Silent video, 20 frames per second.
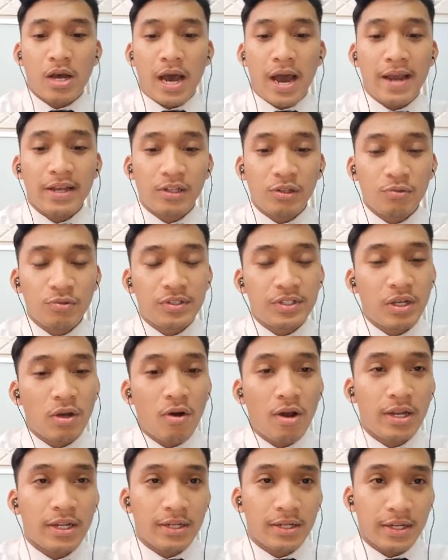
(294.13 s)
I2C
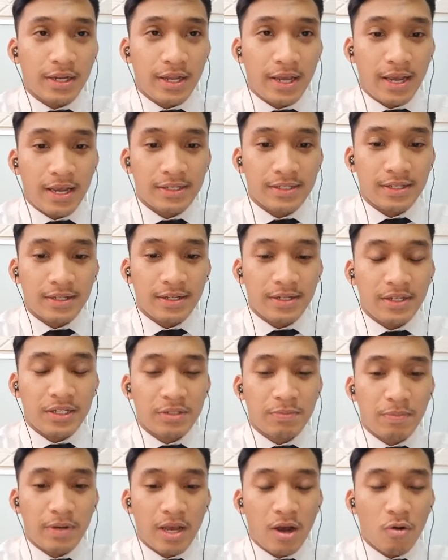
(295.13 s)
OLED as the
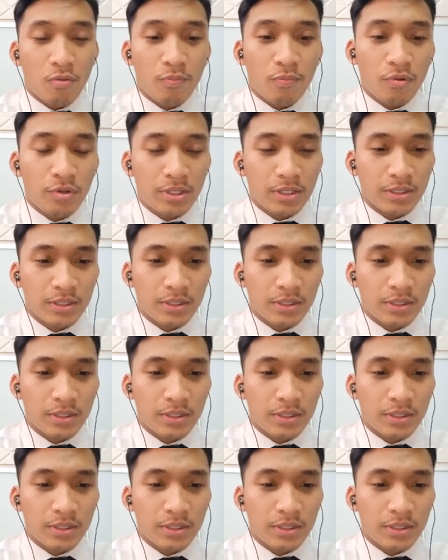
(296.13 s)
display output.